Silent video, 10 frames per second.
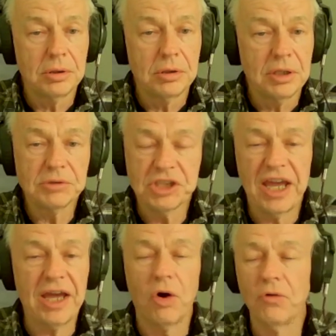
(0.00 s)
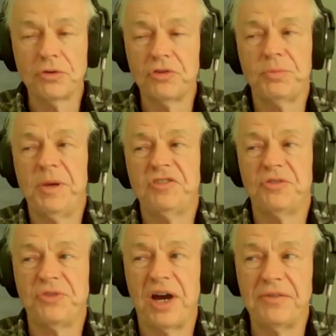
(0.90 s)
That was over the space of
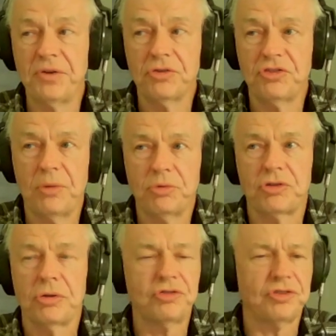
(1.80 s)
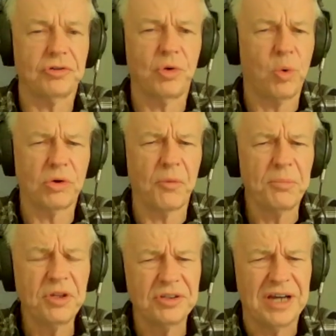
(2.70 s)
5 years, that was close to
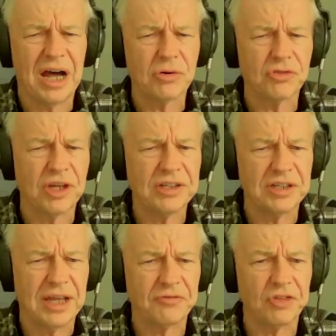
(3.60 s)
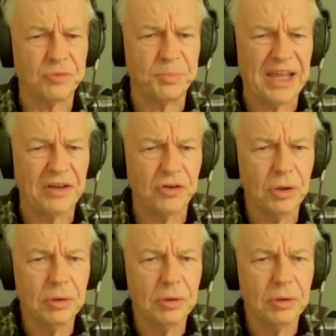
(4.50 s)
$250,000 I didn't have to spend.